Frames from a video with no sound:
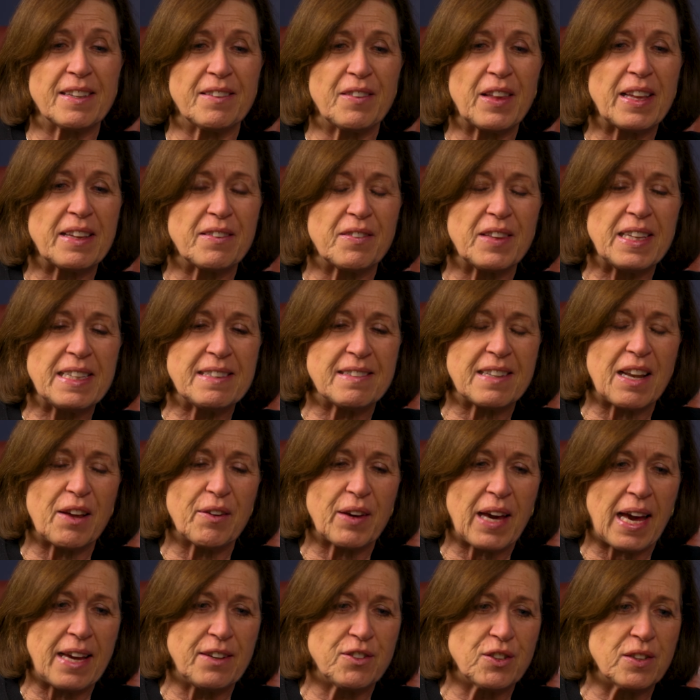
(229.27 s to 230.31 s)
to these
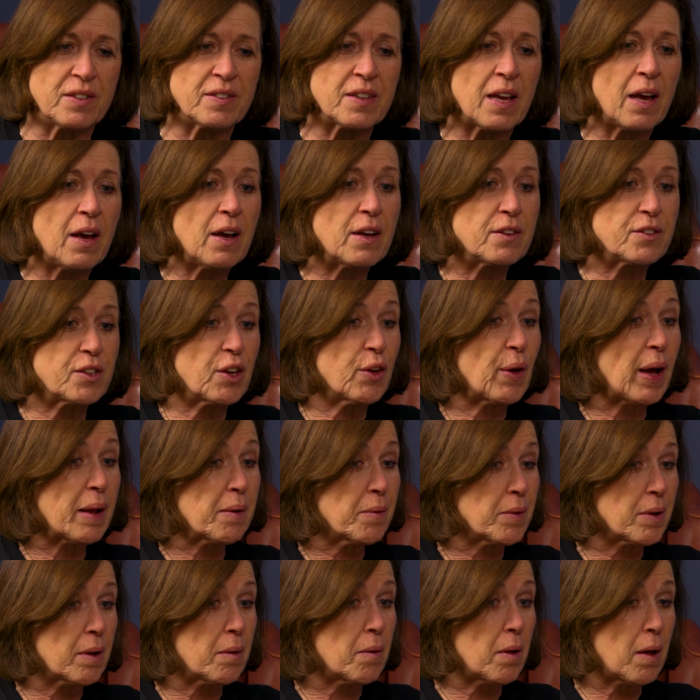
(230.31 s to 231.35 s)
locations. So you
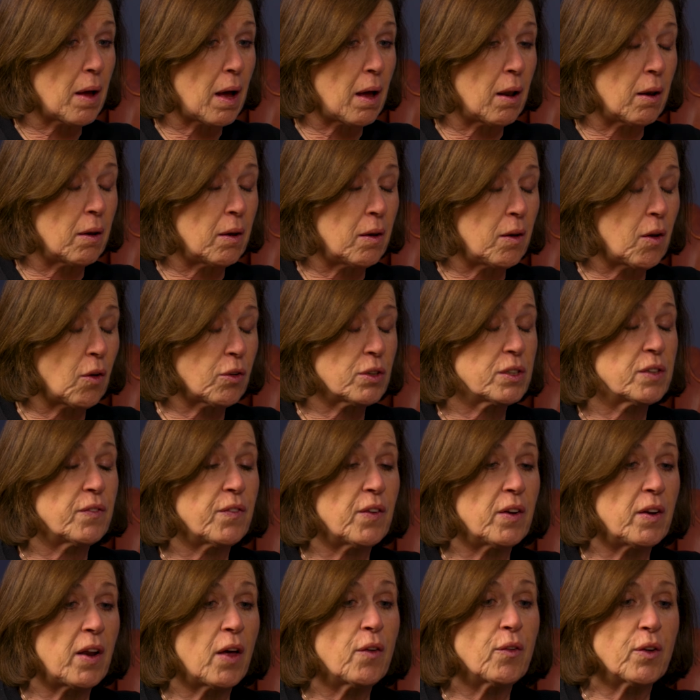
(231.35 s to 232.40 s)
had a lot of
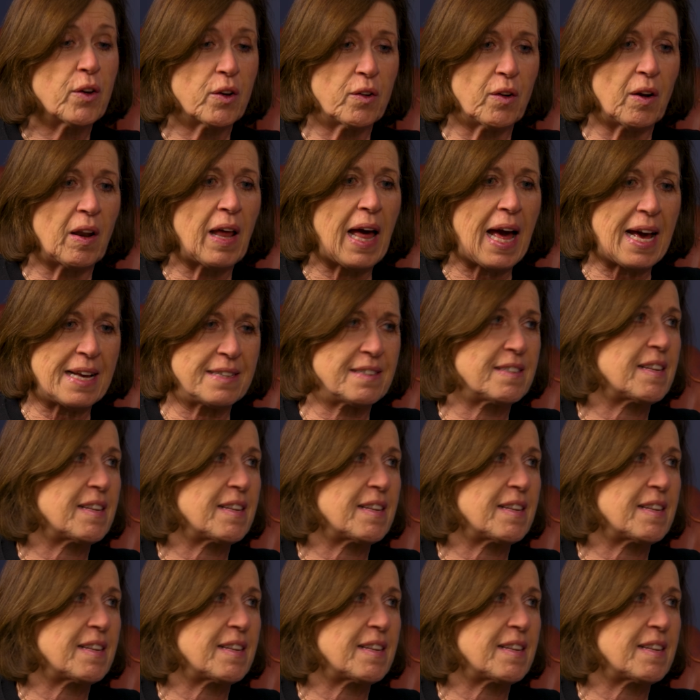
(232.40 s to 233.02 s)
local